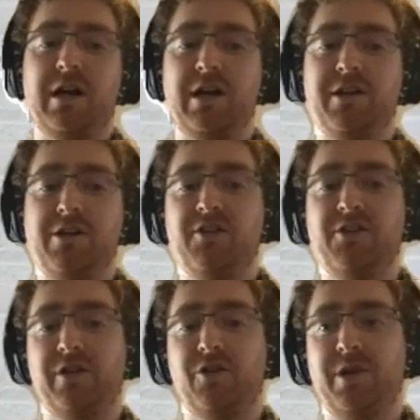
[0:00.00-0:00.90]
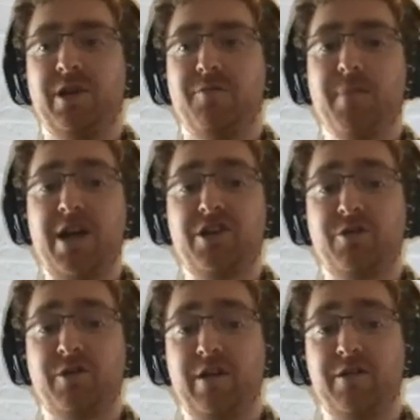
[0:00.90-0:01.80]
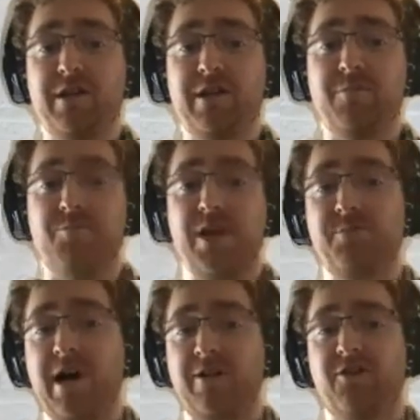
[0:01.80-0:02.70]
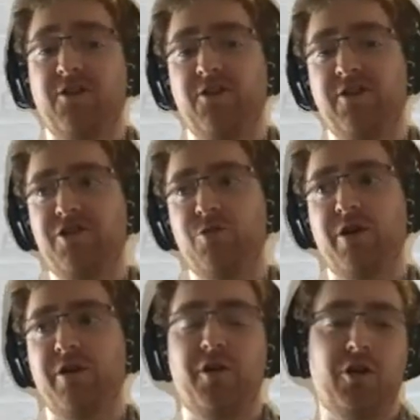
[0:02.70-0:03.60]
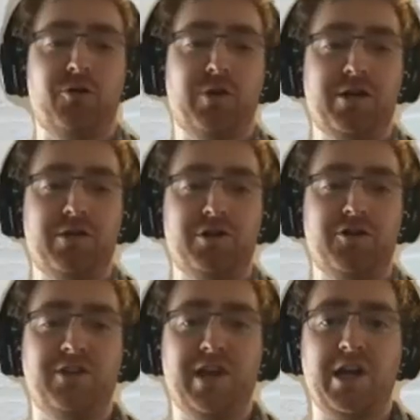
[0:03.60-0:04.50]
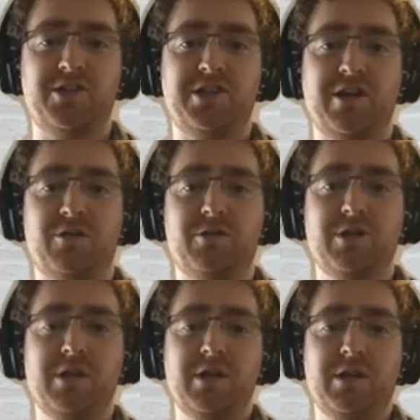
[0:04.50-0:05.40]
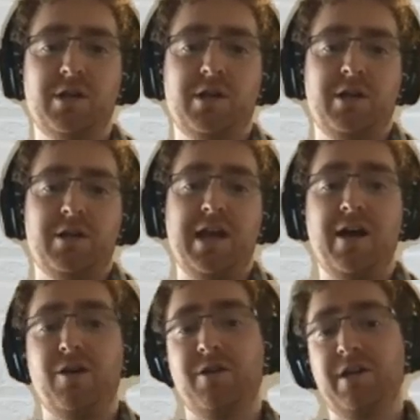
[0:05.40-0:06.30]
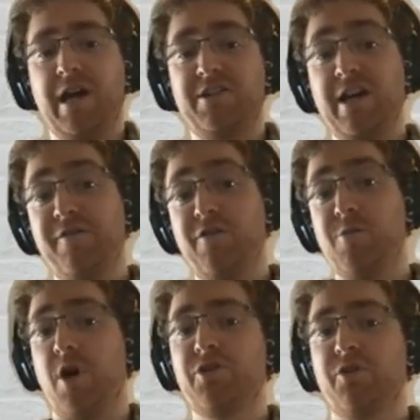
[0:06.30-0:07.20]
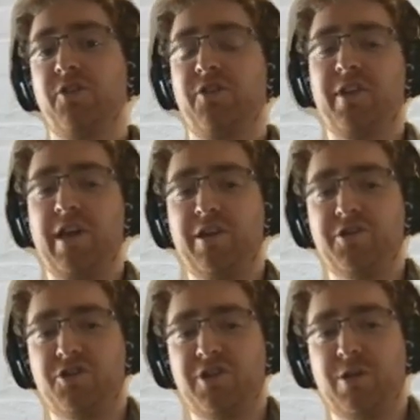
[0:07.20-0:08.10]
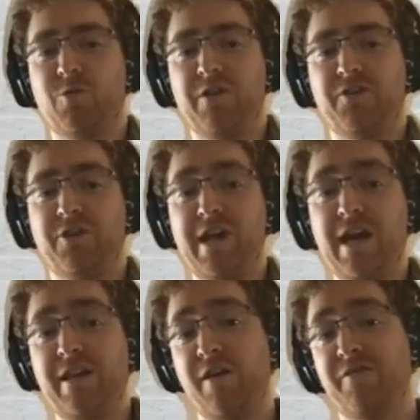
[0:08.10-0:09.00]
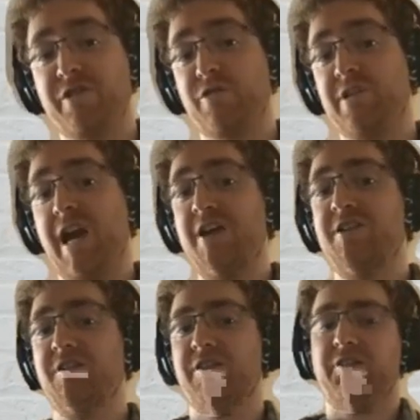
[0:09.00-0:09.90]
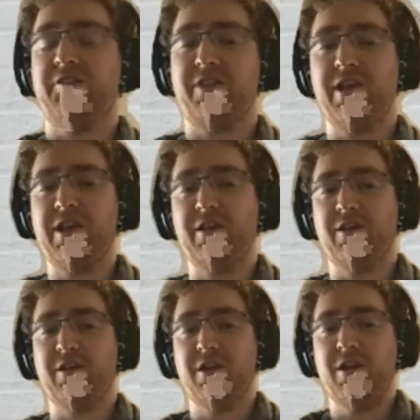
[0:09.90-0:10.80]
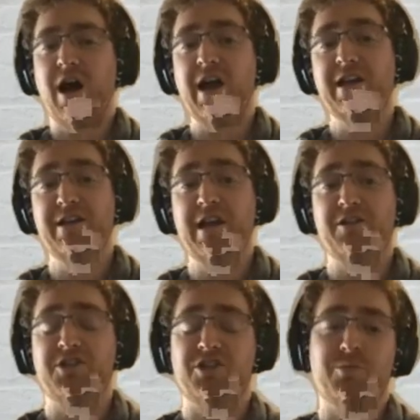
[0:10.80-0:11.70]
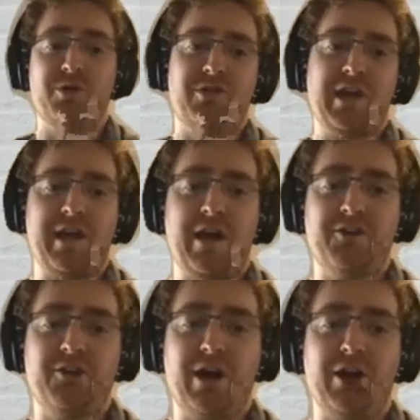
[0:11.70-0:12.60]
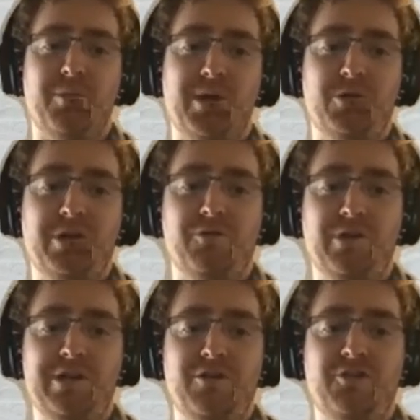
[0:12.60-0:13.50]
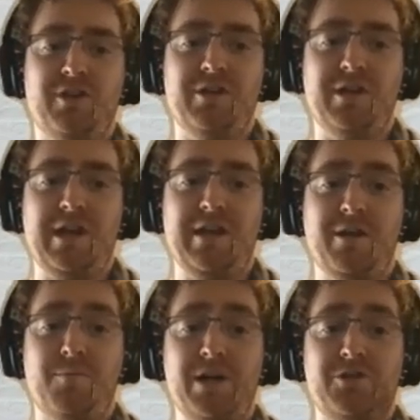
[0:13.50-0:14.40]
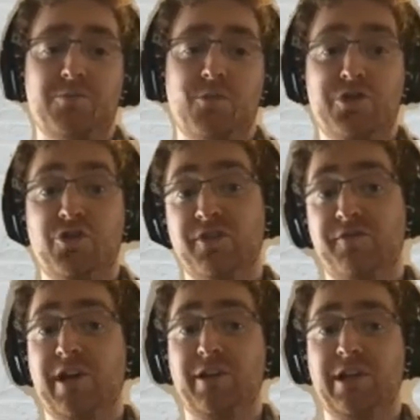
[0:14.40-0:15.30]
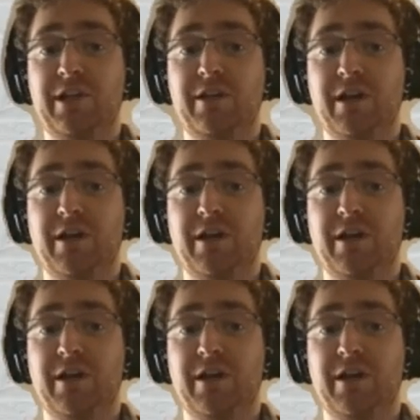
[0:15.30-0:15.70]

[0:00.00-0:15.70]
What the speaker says: there is a little bit of magic and best practices that you want to follow when using HCL. Now, Terraform modules is another interesting one. So now that I've created this thing, I can now distribute that out so other people can reuse it in a much more user-friendly